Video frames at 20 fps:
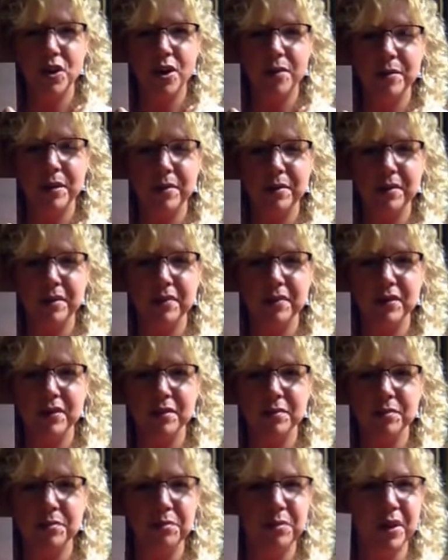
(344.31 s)
maybe even
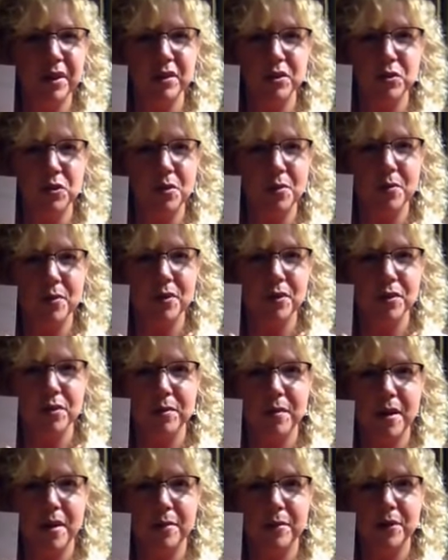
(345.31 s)
brainstorm with your
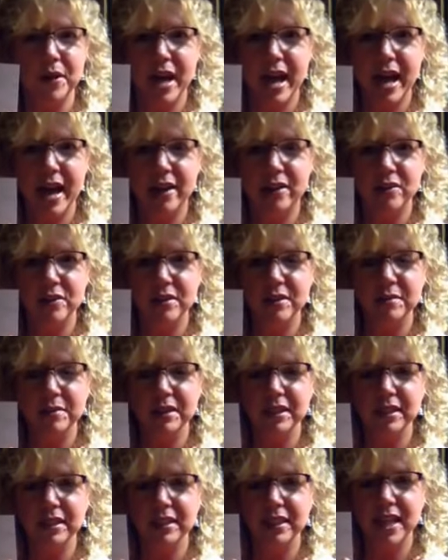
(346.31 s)
mom or dad or
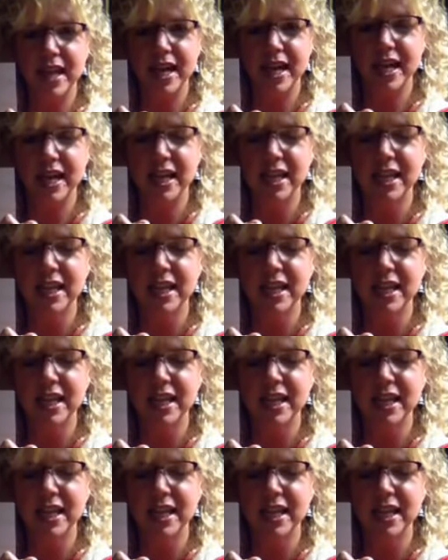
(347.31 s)
sibling tonight